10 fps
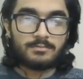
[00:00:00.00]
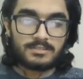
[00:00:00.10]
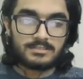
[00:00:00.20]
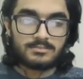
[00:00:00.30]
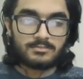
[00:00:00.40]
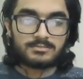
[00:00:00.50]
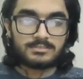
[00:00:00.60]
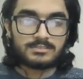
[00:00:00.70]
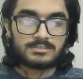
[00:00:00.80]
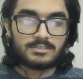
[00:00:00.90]
pages or the
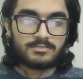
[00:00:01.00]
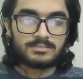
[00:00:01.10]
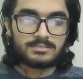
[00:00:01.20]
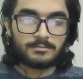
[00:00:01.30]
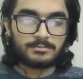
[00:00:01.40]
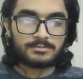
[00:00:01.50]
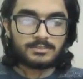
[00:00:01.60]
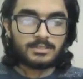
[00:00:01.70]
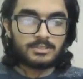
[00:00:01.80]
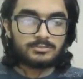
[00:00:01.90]
six different steps.
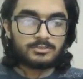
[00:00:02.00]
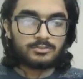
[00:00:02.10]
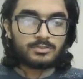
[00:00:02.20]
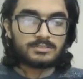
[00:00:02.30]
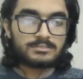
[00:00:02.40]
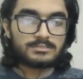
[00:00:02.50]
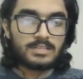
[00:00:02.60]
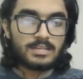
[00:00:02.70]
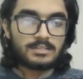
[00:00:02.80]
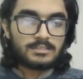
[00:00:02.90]
So you can
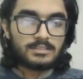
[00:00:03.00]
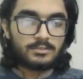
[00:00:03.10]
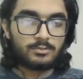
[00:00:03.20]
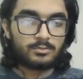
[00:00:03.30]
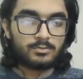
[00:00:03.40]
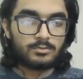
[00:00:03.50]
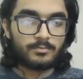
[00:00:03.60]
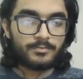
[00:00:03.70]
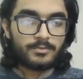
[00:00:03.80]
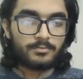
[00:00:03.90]
select it
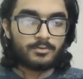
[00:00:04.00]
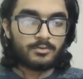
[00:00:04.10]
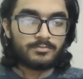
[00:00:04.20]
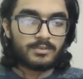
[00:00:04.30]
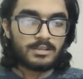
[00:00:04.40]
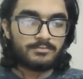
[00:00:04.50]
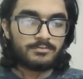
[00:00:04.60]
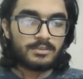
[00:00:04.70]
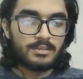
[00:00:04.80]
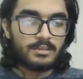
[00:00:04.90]
to 4 5.
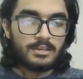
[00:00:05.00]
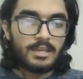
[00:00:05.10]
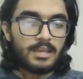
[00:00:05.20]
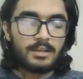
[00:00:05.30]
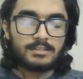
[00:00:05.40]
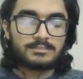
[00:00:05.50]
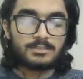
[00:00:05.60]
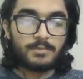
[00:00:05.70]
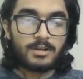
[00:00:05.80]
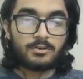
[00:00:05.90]
It
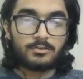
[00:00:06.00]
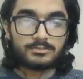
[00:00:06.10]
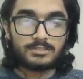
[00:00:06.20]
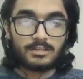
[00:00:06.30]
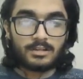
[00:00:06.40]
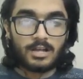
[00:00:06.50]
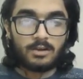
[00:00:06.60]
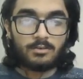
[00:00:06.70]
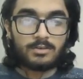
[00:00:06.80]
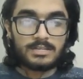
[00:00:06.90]
depends on the
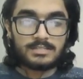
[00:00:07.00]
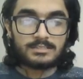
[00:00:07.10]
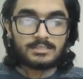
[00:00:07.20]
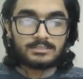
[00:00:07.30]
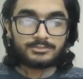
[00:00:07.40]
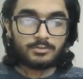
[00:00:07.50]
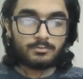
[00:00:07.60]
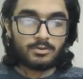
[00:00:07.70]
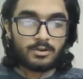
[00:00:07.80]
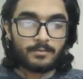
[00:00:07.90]
how lengthy is your
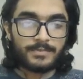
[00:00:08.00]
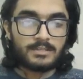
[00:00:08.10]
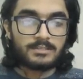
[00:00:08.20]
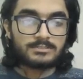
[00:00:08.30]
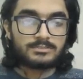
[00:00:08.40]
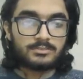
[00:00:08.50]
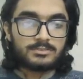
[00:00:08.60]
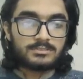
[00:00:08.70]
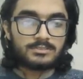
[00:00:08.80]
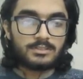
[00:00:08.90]
blog.
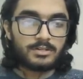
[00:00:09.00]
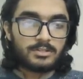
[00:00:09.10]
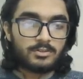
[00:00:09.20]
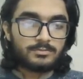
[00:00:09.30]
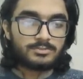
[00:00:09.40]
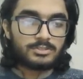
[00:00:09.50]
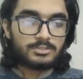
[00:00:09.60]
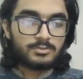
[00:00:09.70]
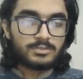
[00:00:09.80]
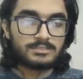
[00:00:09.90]
So this is the button option.
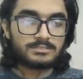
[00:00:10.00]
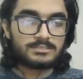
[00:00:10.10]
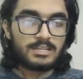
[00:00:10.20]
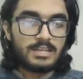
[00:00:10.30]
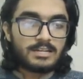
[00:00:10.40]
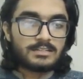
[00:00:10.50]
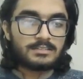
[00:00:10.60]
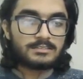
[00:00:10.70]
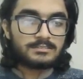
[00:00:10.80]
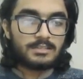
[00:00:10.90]
You can select
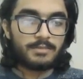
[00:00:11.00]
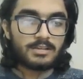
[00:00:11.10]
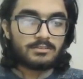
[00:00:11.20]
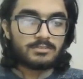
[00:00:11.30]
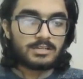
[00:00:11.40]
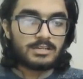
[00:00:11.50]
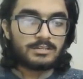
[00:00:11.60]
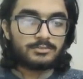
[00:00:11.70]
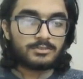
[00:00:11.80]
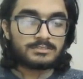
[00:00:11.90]
the background
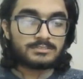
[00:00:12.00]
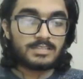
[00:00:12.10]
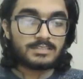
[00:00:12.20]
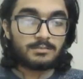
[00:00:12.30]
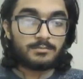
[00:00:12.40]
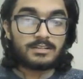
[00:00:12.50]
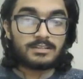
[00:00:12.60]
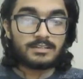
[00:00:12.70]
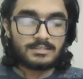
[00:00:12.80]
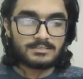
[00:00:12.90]
color, you can select the
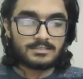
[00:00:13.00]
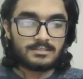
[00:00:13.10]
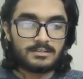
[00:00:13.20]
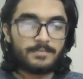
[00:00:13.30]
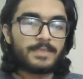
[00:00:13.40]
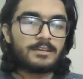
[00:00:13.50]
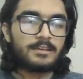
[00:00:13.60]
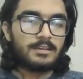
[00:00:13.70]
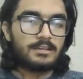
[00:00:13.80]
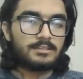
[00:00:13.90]
button text color,
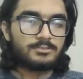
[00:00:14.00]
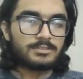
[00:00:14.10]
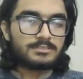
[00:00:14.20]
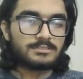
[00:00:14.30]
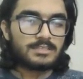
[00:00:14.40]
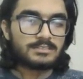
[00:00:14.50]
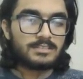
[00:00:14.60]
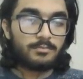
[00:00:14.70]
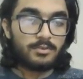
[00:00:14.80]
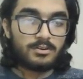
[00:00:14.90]
and you can select
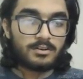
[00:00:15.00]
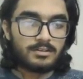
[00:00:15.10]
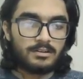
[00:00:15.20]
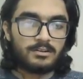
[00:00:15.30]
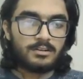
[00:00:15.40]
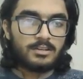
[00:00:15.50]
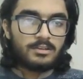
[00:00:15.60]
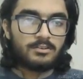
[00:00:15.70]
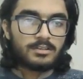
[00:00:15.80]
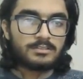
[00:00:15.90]
the border color.
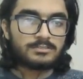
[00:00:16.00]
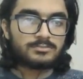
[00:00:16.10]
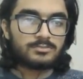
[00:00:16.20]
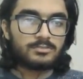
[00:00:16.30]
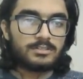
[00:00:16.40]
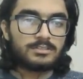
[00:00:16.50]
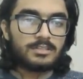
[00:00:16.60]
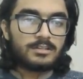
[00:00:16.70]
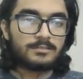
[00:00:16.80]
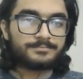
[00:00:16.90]
Okay, so in
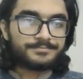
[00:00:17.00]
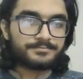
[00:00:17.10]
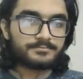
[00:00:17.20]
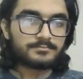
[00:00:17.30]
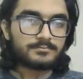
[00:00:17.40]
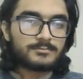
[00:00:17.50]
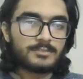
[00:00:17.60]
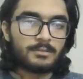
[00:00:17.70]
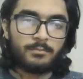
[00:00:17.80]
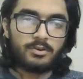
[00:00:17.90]
the
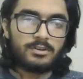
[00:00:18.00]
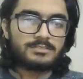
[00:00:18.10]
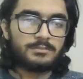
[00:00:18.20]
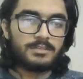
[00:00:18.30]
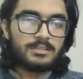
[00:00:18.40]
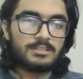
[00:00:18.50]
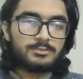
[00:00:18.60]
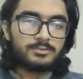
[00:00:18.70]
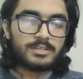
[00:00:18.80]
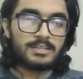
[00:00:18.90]
border, similarly
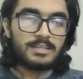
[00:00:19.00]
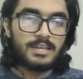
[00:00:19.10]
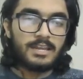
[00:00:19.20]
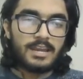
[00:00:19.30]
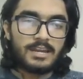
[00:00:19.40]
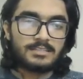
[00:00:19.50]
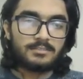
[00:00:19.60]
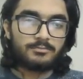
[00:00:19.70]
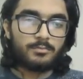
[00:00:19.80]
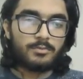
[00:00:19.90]
you can add the
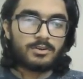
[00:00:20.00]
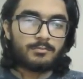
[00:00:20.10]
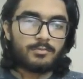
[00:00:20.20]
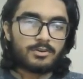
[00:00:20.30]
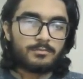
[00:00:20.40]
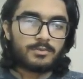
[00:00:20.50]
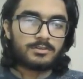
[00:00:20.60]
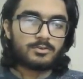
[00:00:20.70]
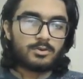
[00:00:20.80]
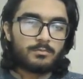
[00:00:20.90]
full border, bottom
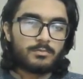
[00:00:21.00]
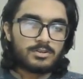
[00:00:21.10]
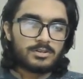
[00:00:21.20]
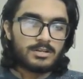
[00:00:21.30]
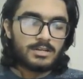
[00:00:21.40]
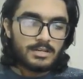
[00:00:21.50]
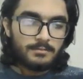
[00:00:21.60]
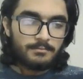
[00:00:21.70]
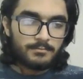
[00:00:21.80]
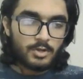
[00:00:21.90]
border, top
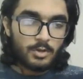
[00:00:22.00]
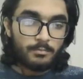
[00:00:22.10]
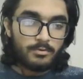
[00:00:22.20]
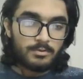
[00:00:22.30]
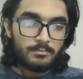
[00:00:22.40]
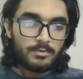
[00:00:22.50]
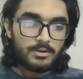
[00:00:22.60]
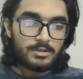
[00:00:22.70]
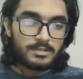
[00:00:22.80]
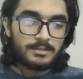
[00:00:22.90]
bottom
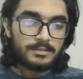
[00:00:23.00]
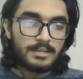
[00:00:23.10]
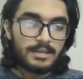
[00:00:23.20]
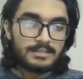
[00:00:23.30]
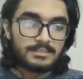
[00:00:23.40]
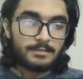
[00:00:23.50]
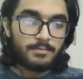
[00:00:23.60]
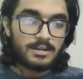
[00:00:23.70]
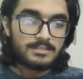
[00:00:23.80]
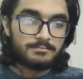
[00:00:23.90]
border, and the
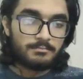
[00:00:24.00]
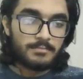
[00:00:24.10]
part